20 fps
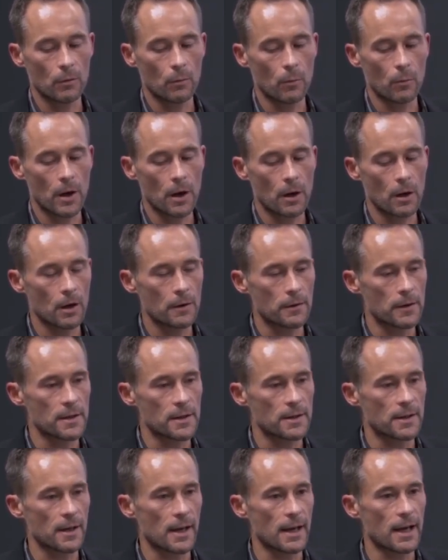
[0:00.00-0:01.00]
where are
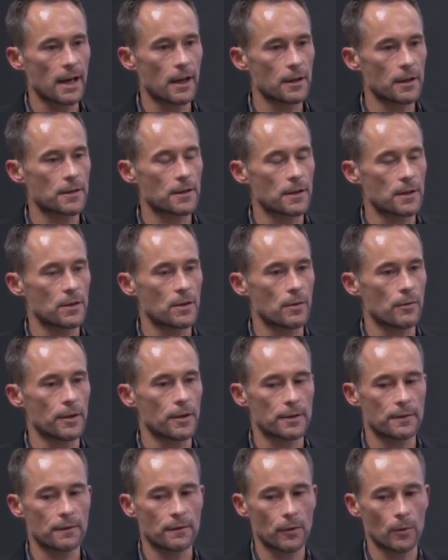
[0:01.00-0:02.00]
these dialysis
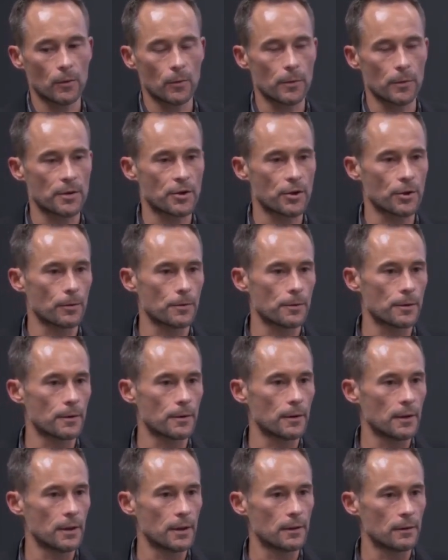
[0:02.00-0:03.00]
units filled with
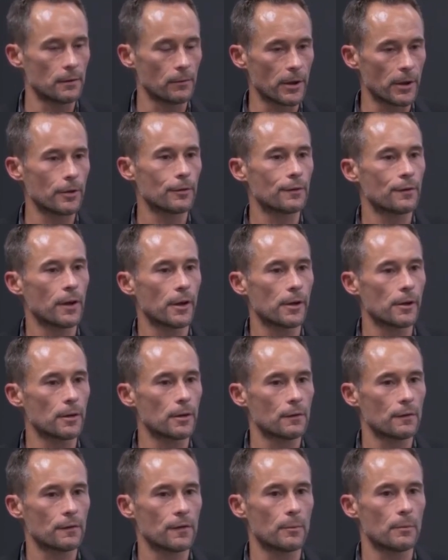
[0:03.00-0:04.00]
children in renal
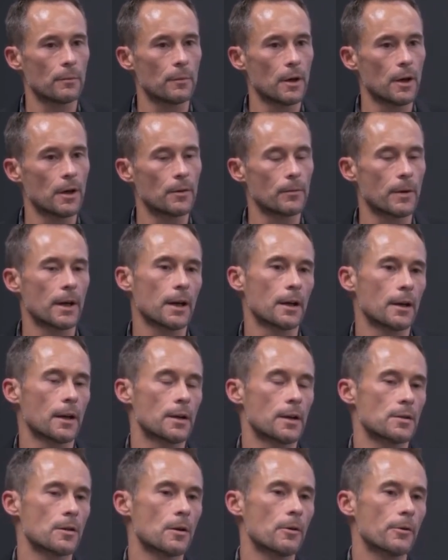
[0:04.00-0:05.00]
failure from
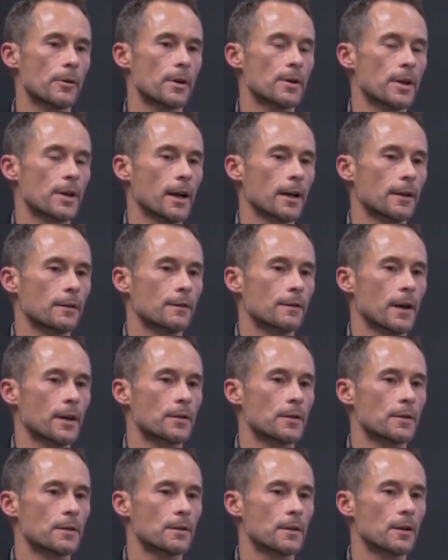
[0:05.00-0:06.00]
unrecognized urinary tract
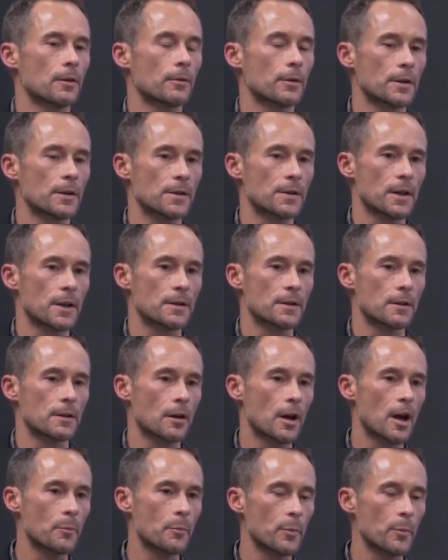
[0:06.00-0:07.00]
infections? They don't exist. They're
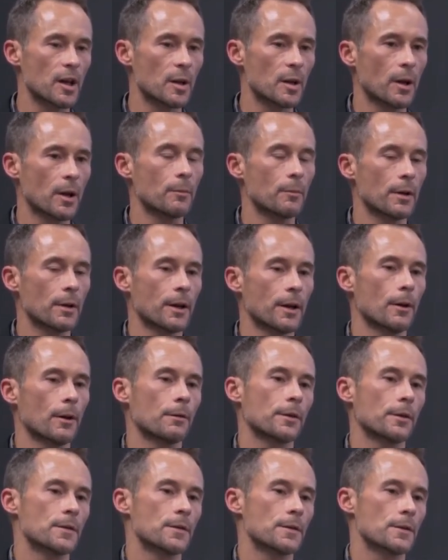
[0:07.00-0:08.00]
not big public
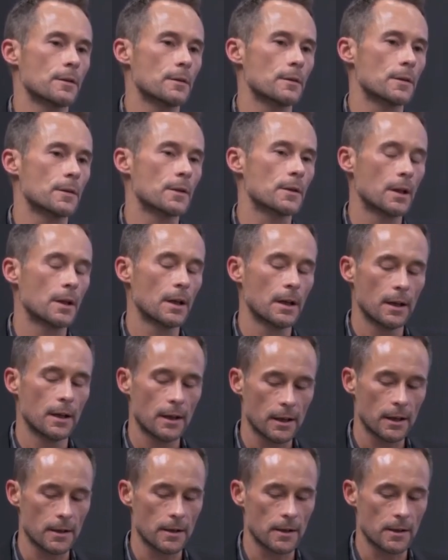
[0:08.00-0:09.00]
health concerns
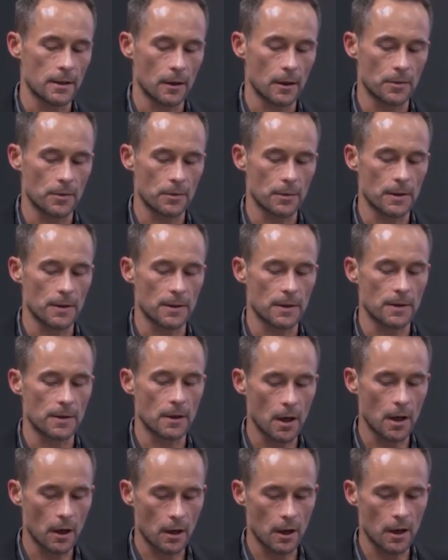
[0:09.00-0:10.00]
in these countries. It's
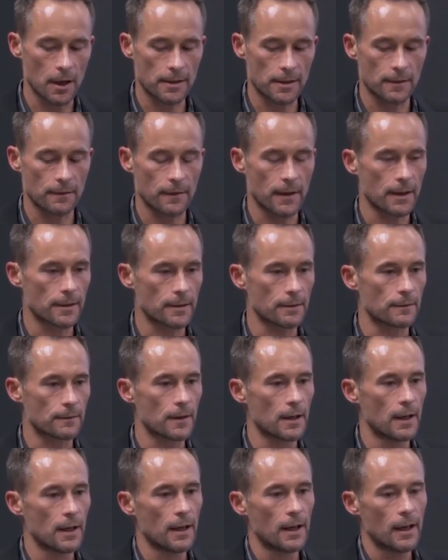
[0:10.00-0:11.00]
not cost effective.
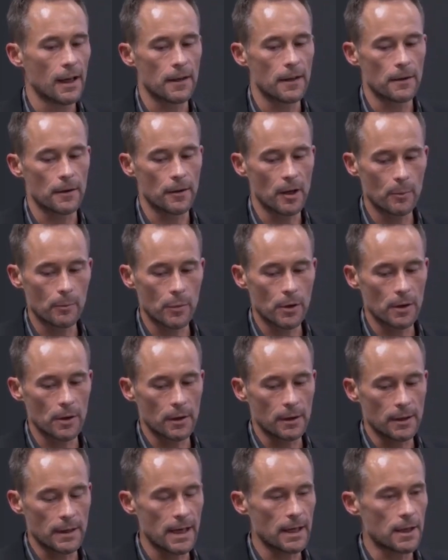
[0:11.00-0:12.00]
And the number
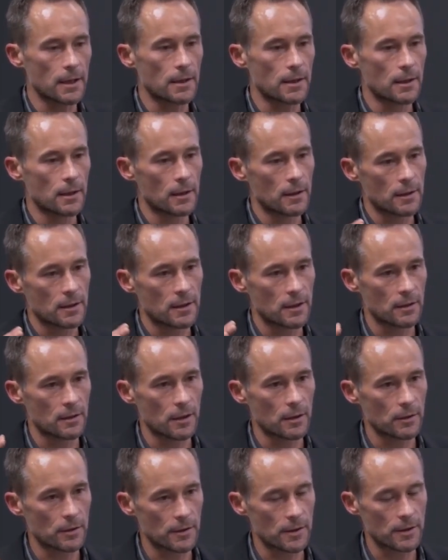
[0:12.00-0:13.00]
needed
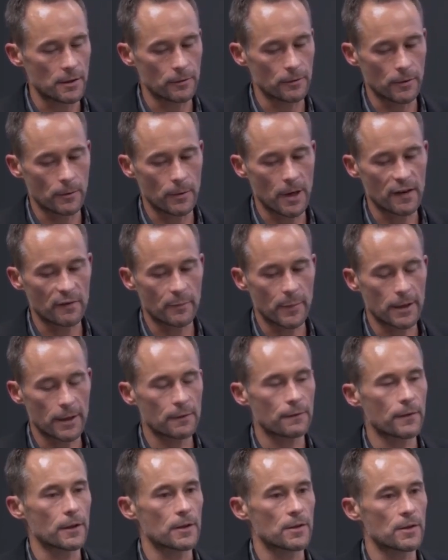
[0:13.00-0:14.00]
to derive
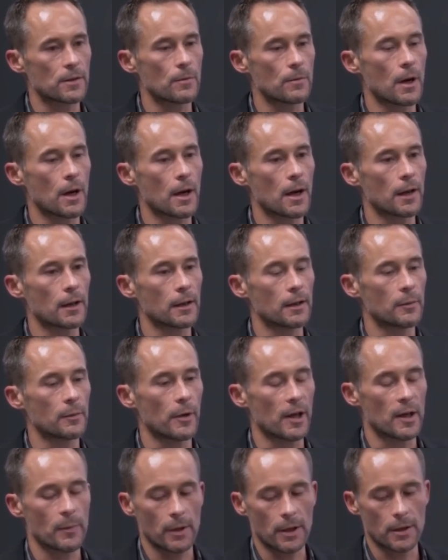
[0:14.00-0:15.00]
benefit is too high, in
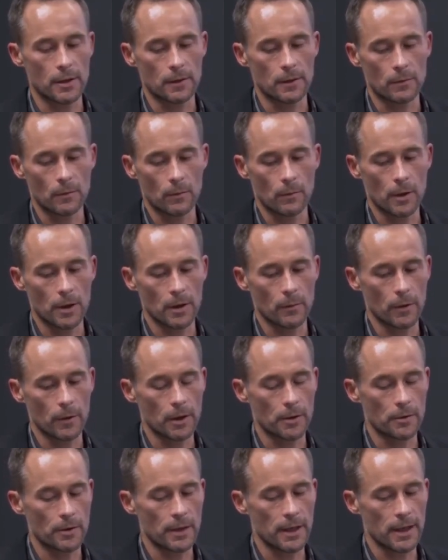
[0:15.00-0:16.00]
my opinion, 1 in
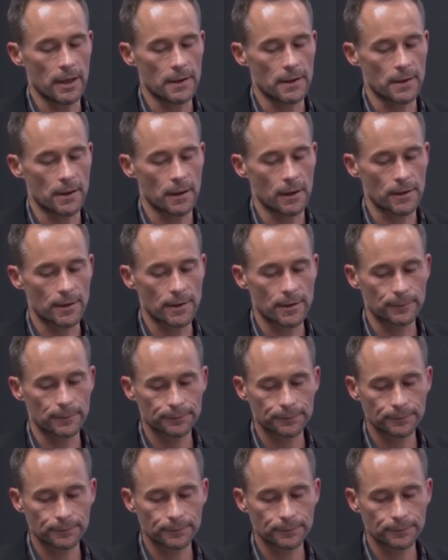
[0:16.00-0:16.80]
186.